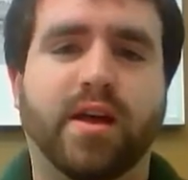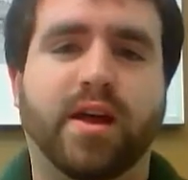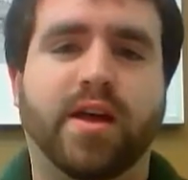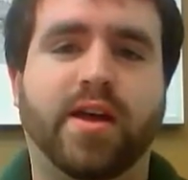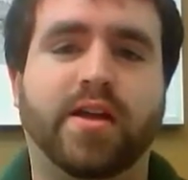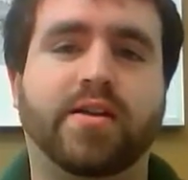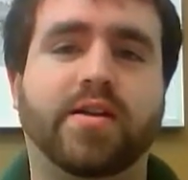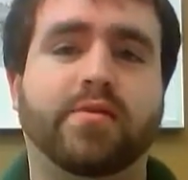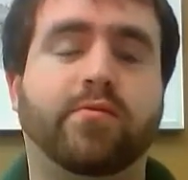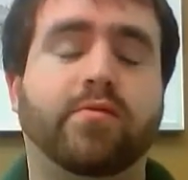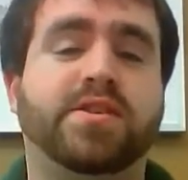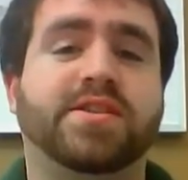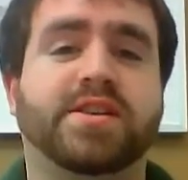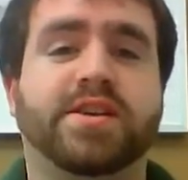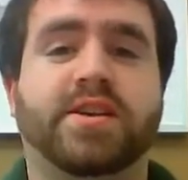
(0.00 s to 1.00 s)
and it
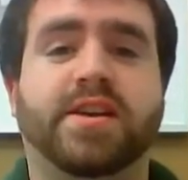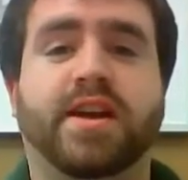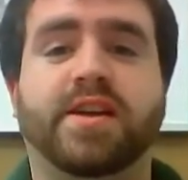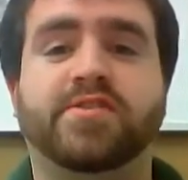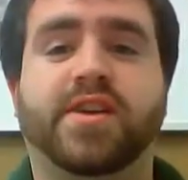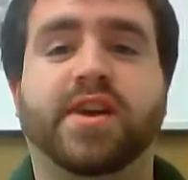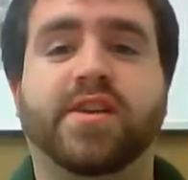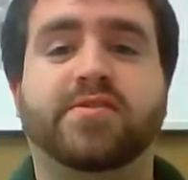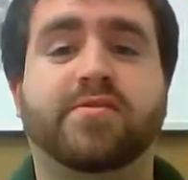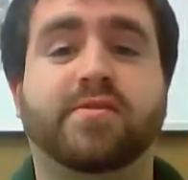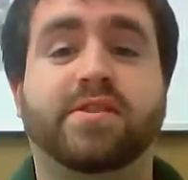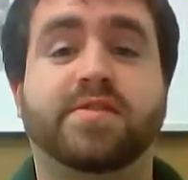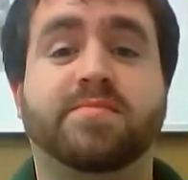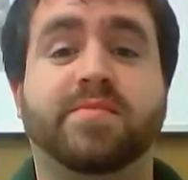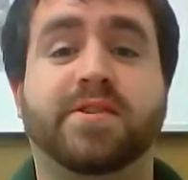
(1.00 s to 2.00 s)
was an
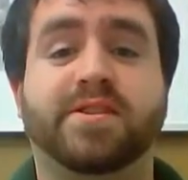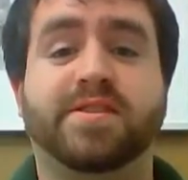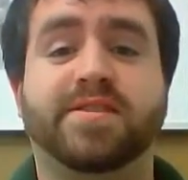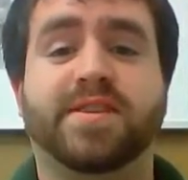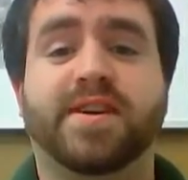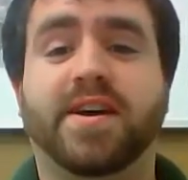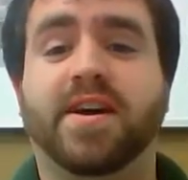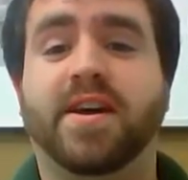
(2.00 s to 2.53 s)
educational experience.